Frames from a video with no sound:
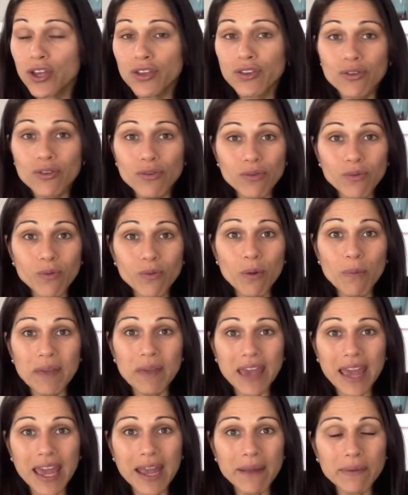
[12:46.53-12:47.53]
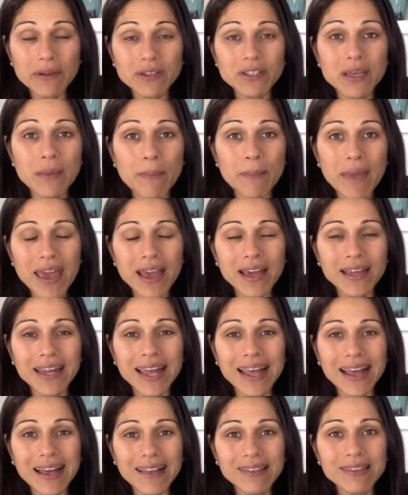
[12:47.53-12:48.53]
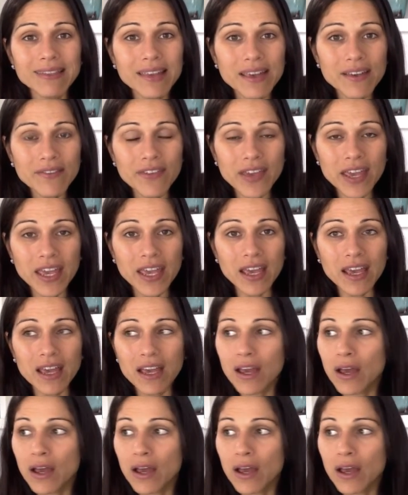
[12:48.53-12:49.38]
you will be able to make a living,